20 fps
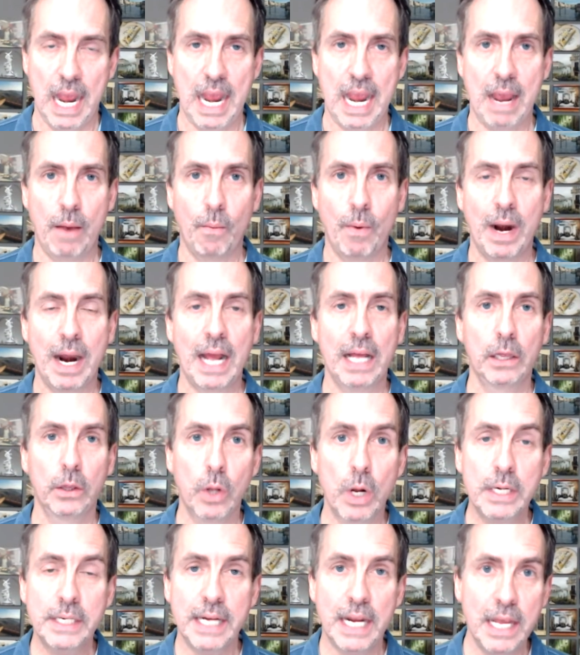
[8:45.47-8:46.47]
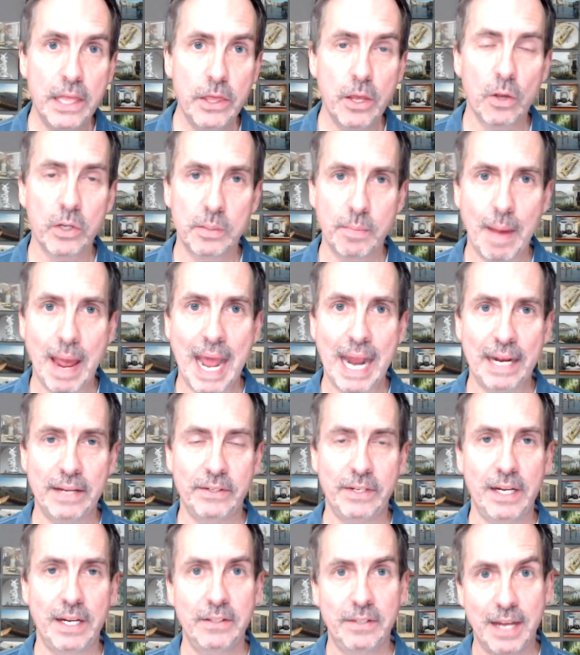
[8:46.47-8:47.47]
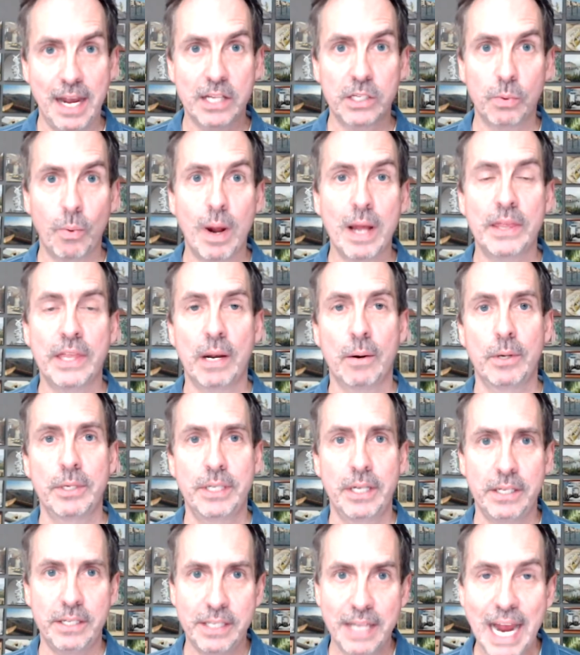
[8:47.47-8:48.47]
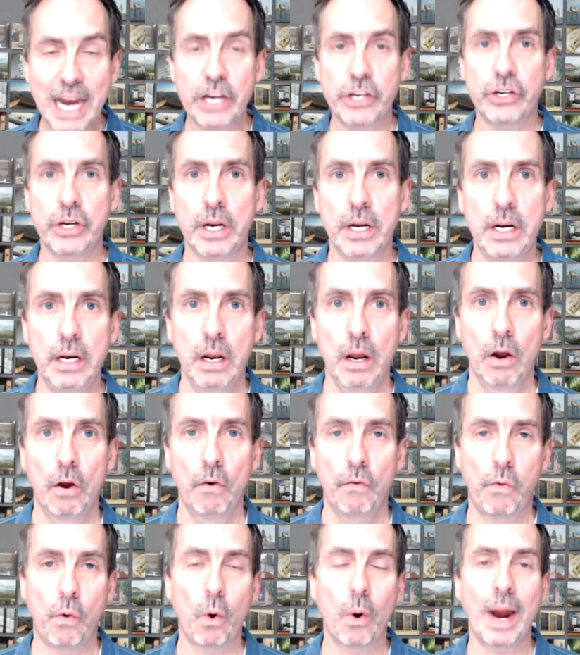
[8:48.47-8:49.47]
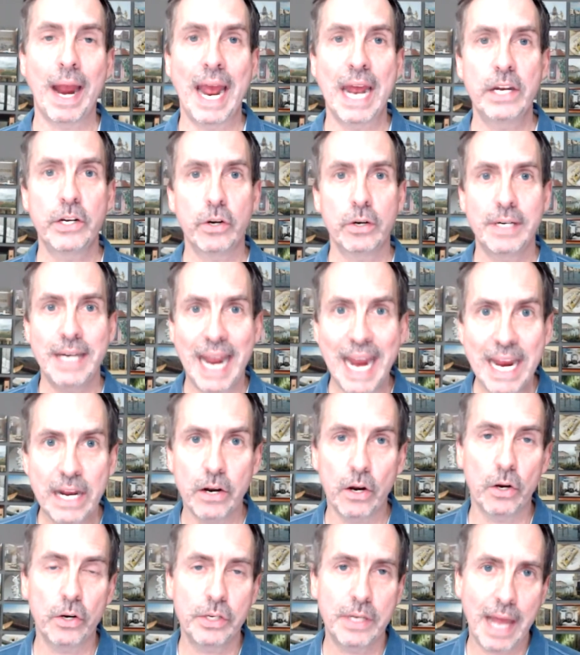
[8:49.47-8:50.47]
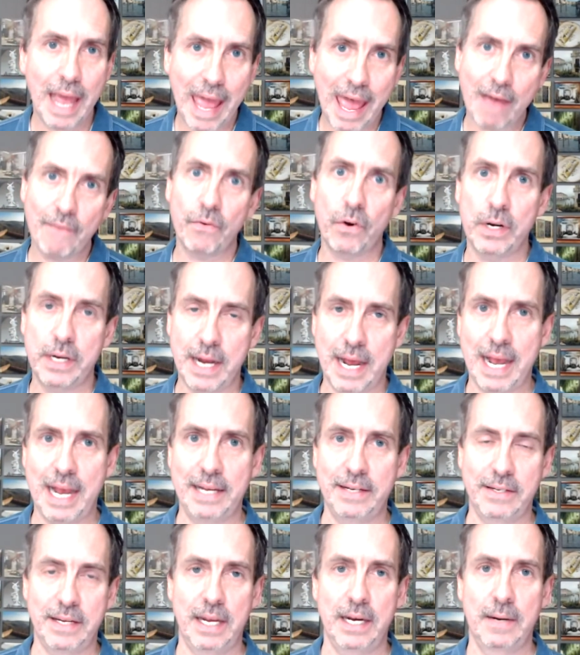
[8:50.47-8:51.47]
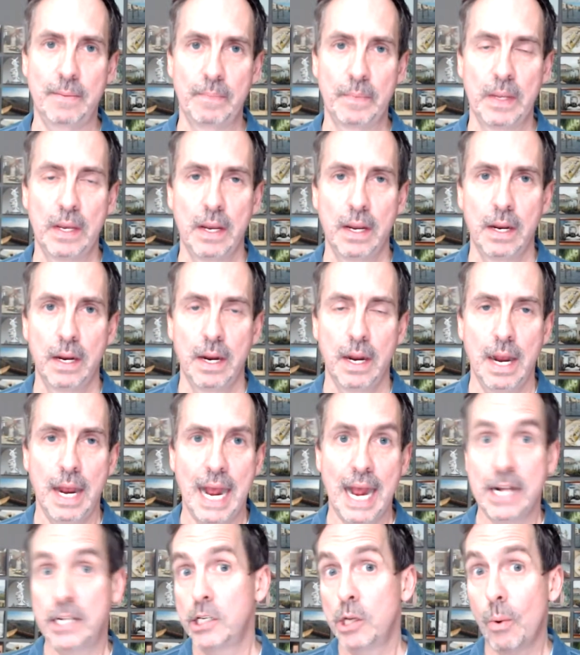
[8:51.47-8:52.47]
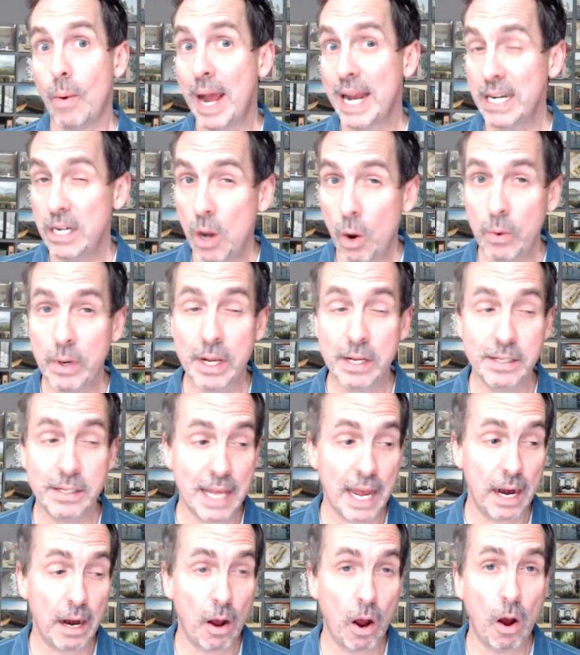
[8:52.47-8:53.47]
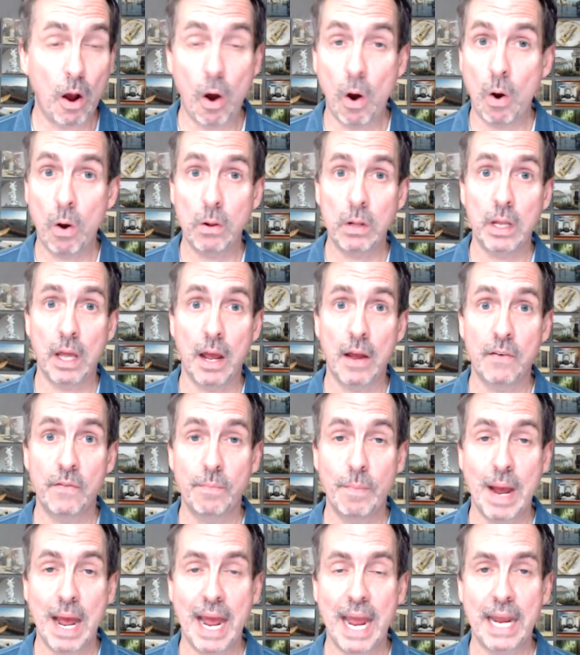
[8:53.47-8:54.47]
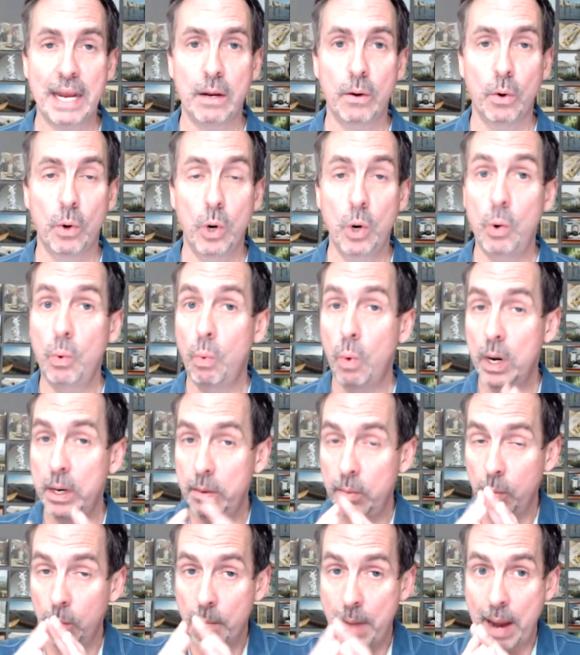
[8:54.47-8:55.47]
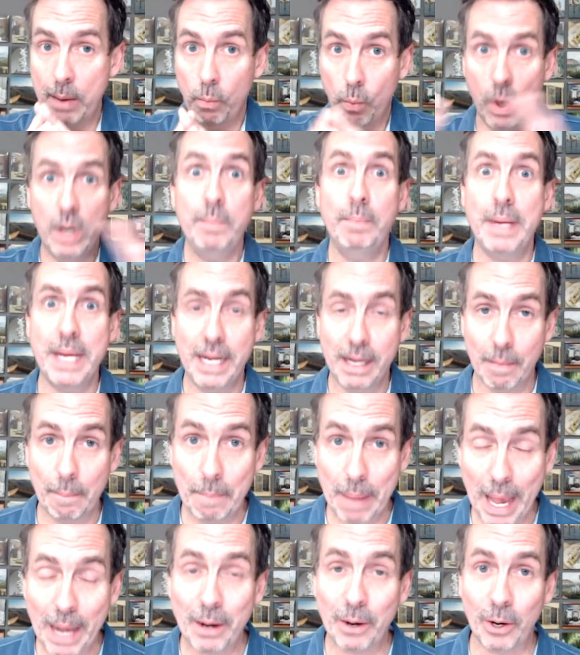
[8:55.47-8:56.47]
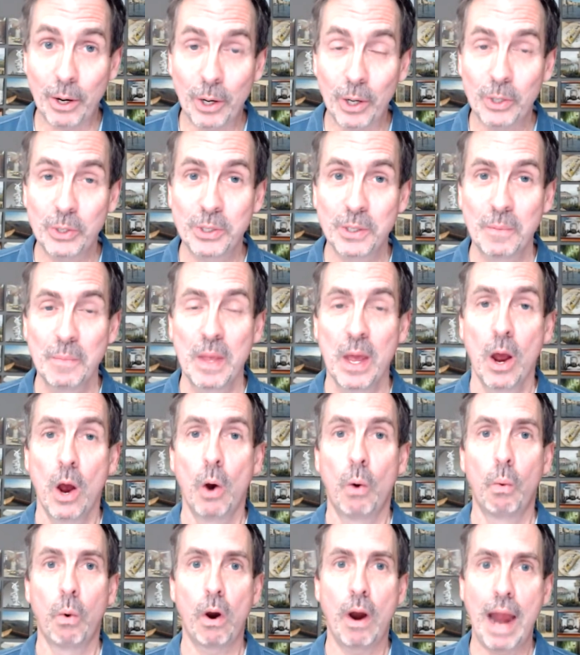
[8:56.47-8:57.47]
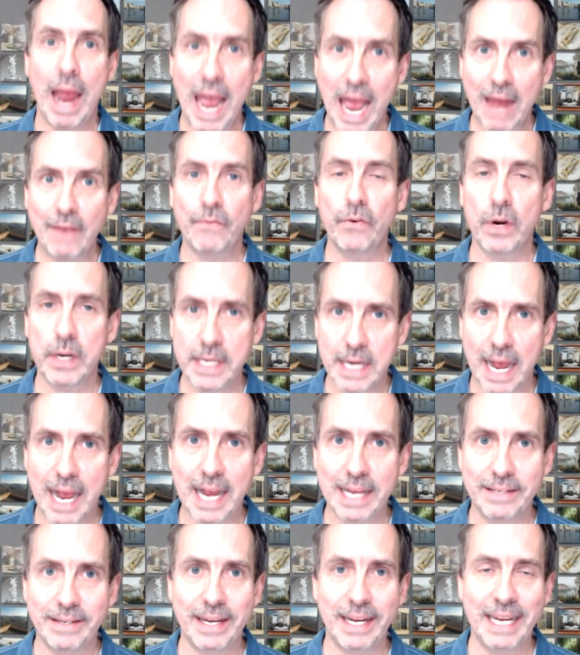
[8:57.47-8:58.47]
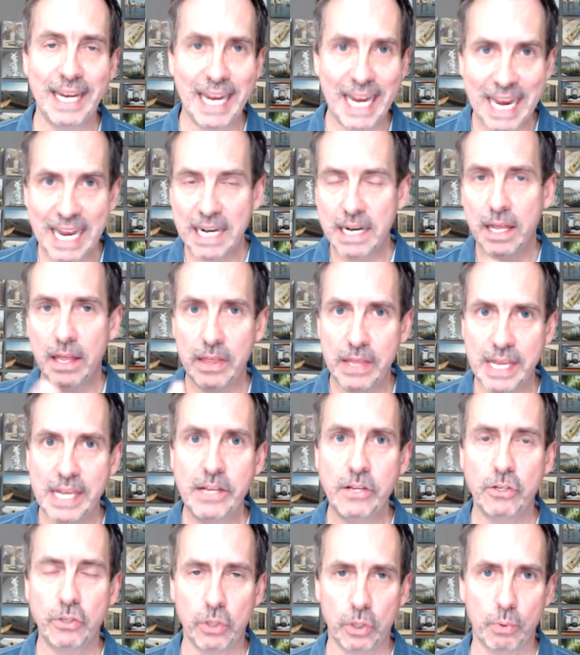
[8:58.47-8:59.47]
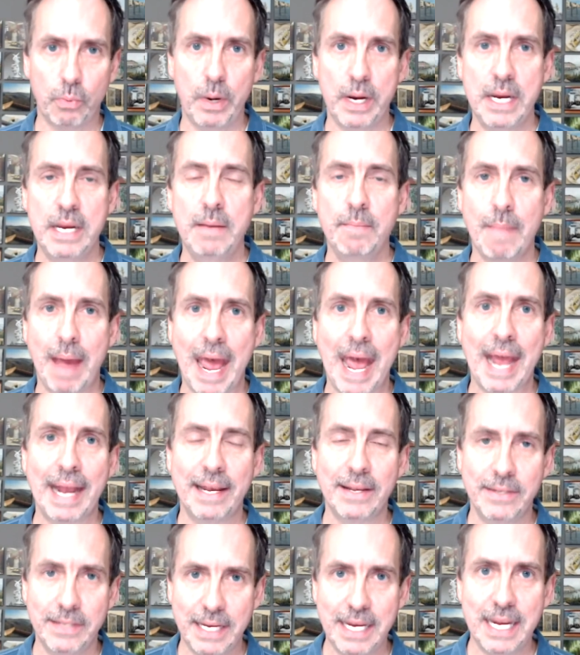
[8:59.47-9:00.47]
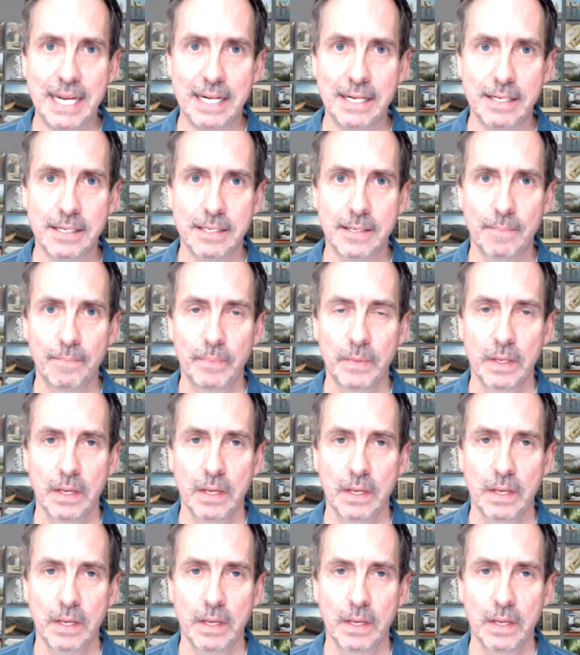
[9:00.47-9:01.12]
And when I looked in those magazines, guess what? There was a section for entertainers to advertise in. And so I noticed that all of my would-be competitors were advertising in these 3 magazines.